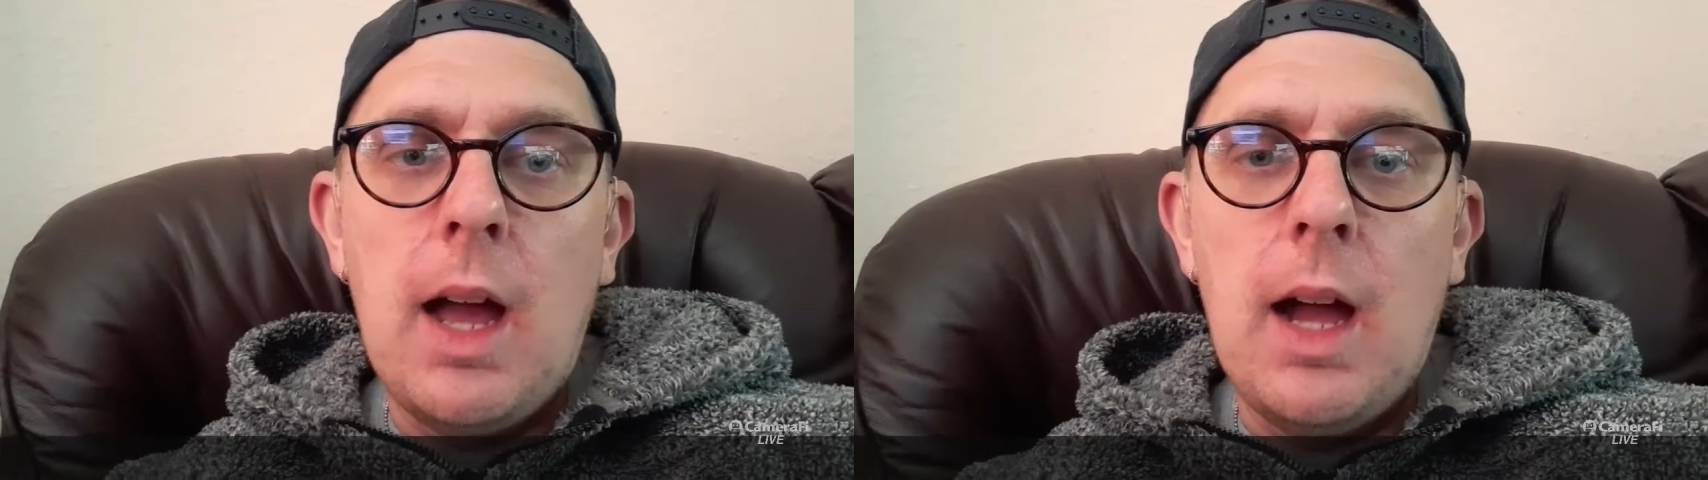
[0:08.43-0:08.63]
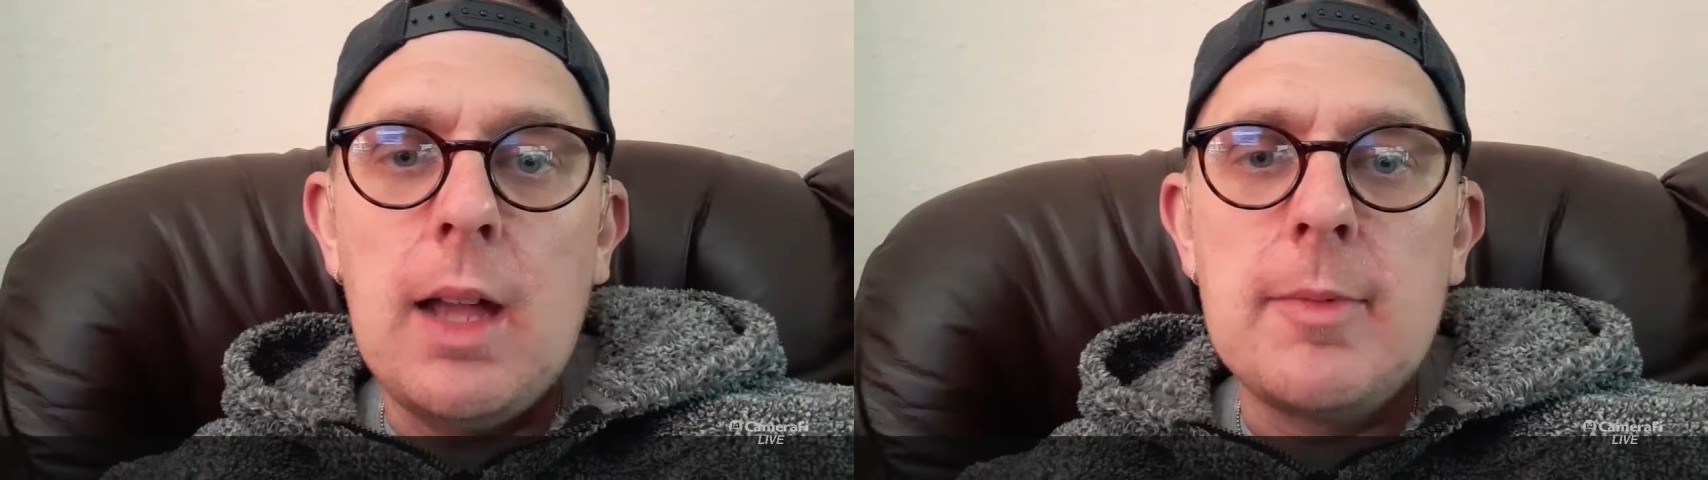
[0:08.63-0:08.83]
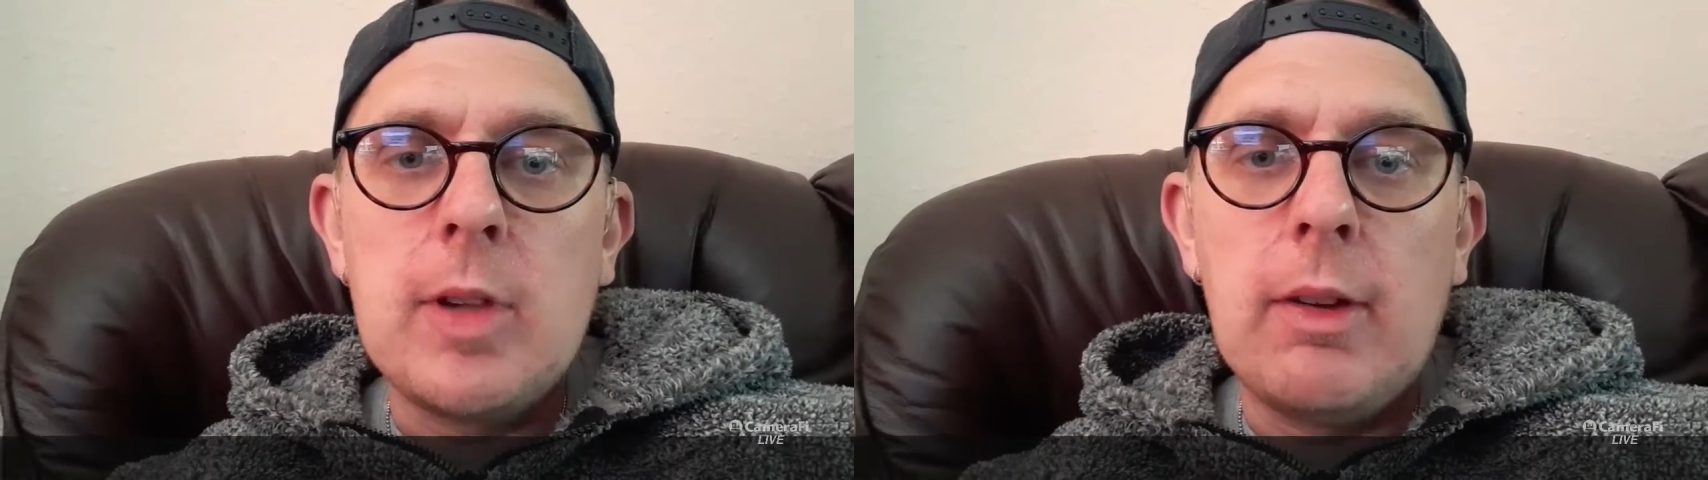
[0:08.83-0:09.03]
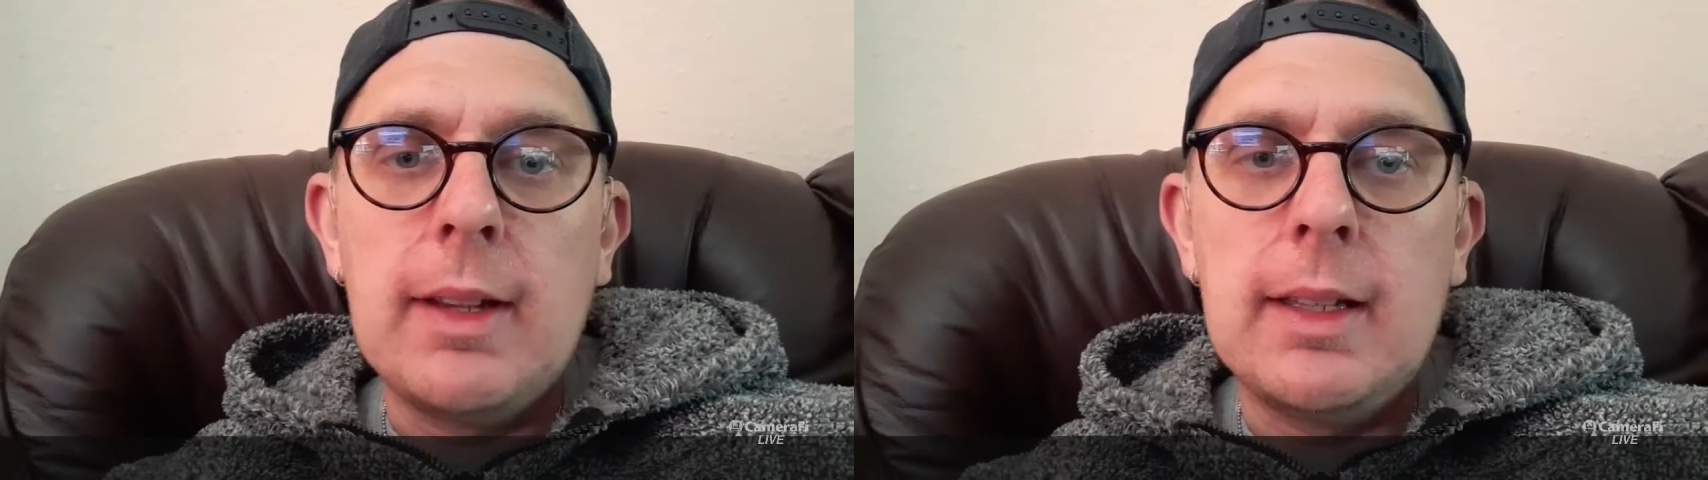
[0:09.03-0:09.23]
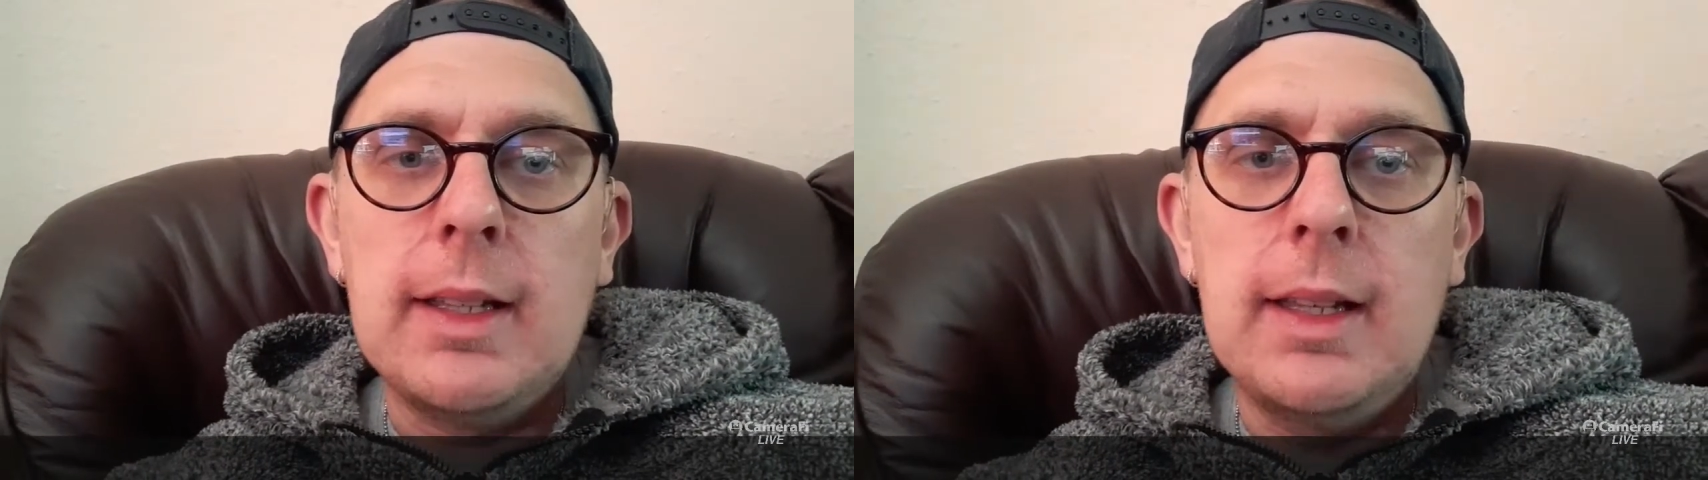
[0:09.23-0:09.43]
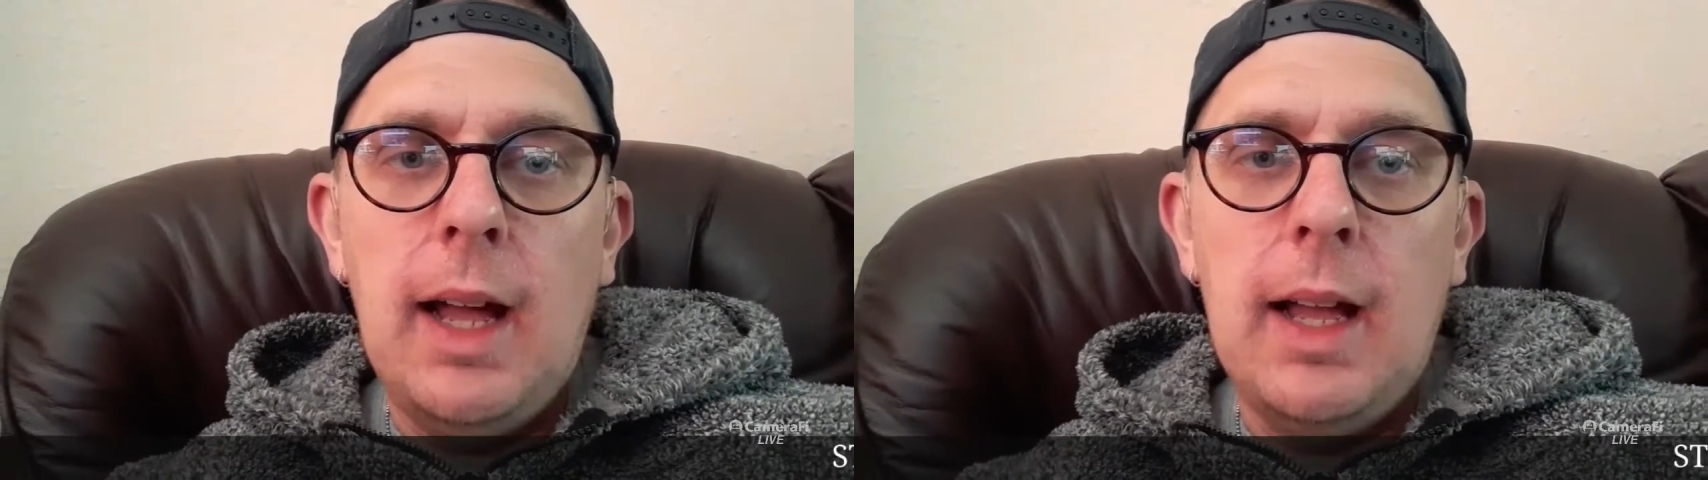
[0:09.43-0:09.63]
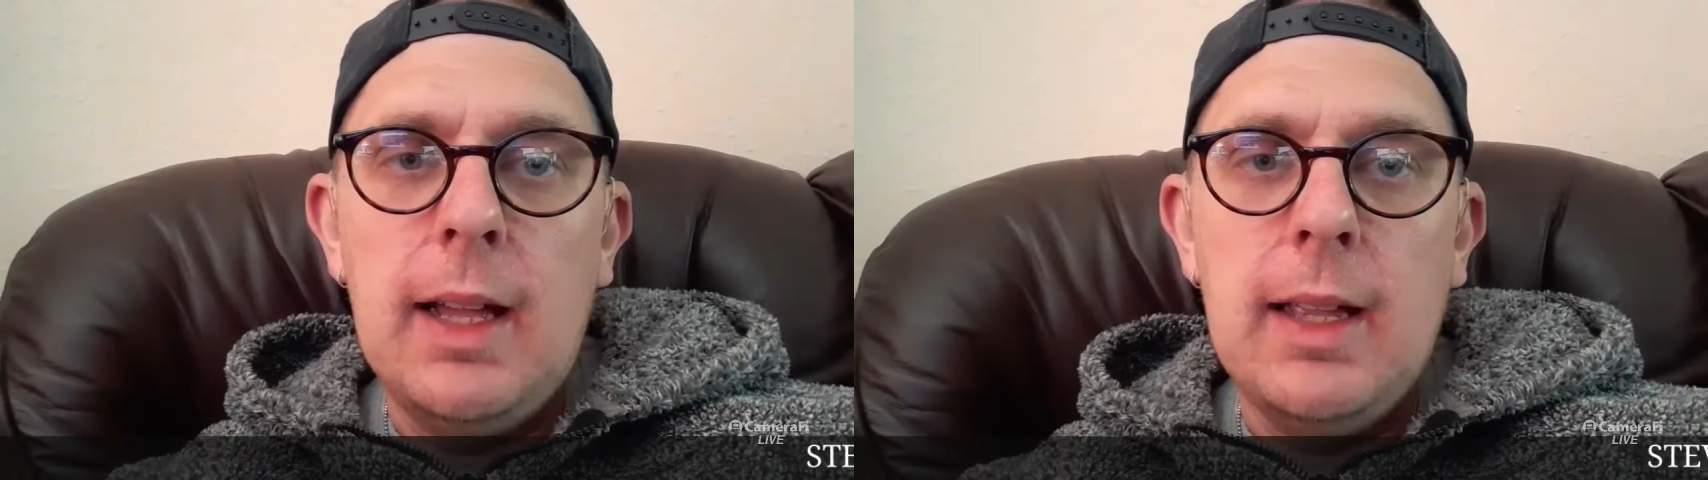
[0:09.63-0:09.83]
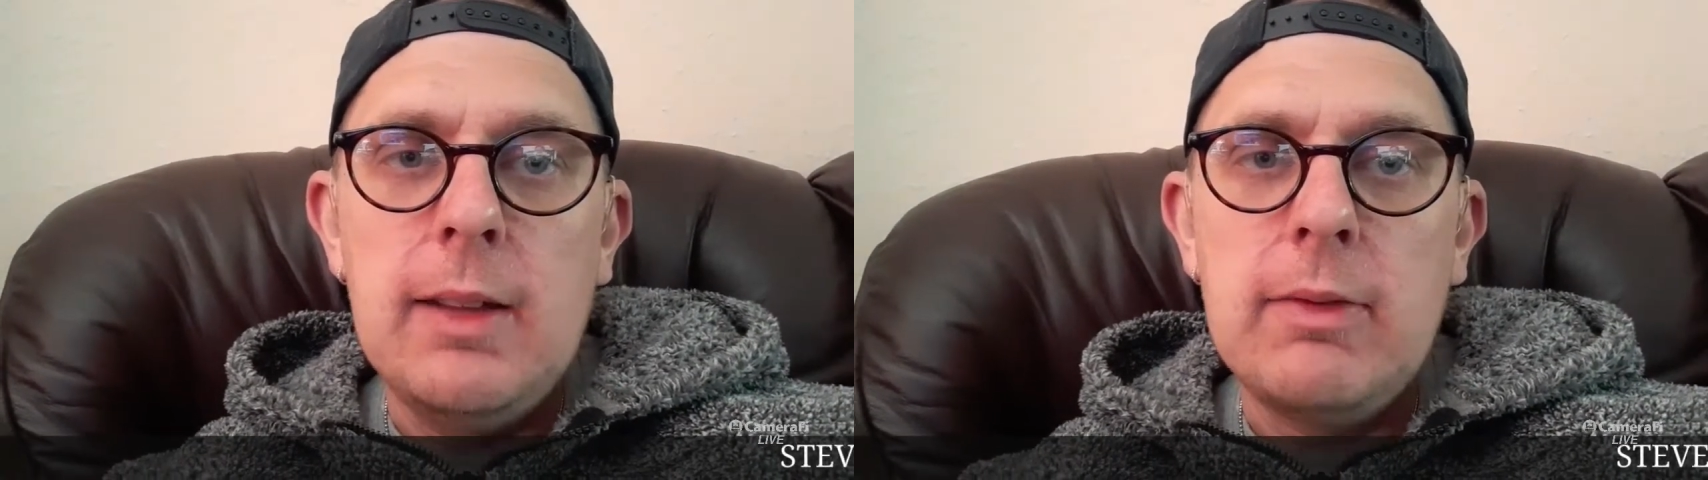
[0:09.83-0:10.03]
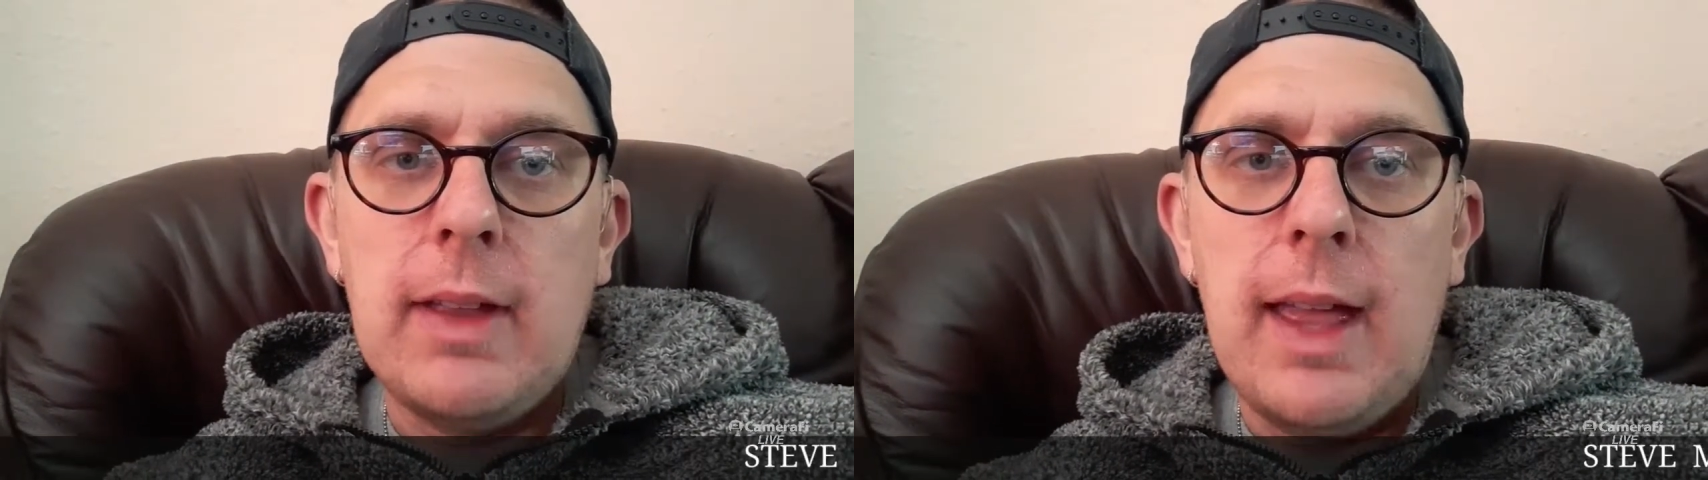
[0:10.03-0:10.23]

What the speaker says: I am going live